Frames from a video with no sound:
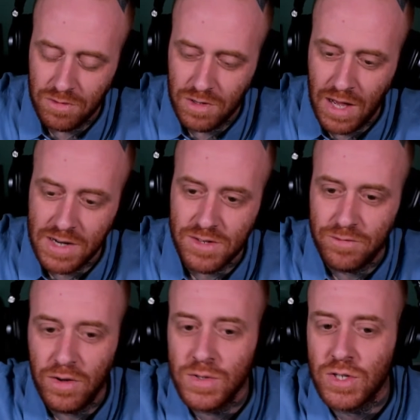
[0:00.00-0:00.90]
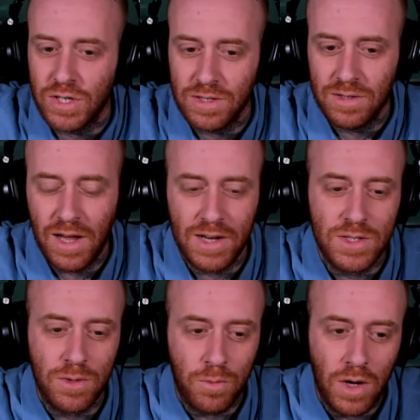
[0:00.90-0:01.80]
How does it function? How does
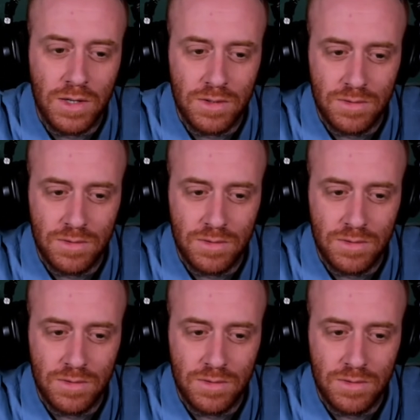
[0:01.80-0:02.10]
it run?